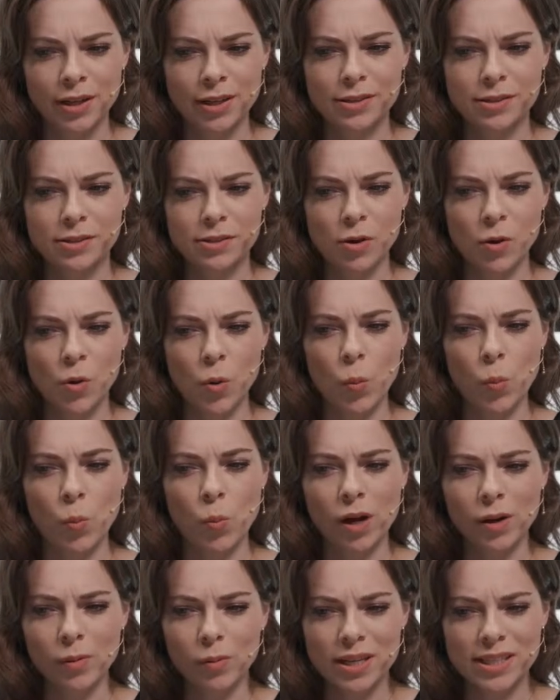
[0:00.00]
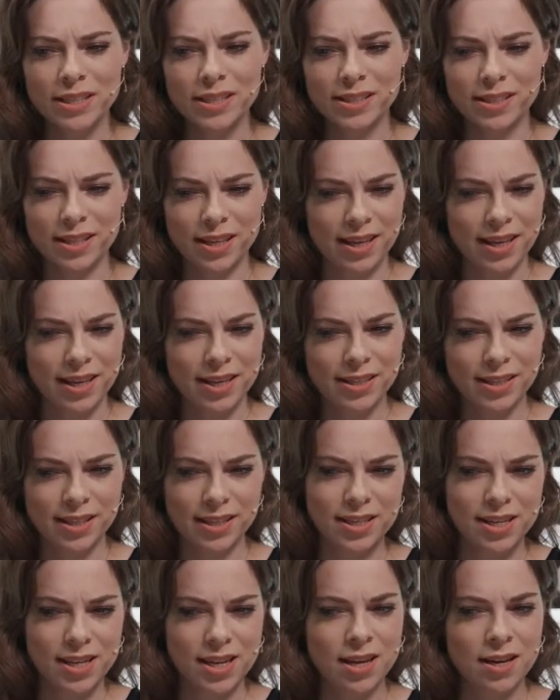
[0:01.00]
So what was his
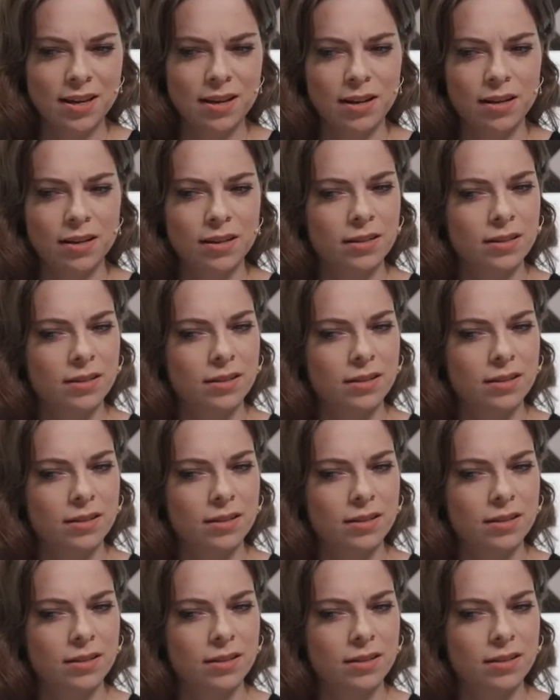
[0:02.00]
idea?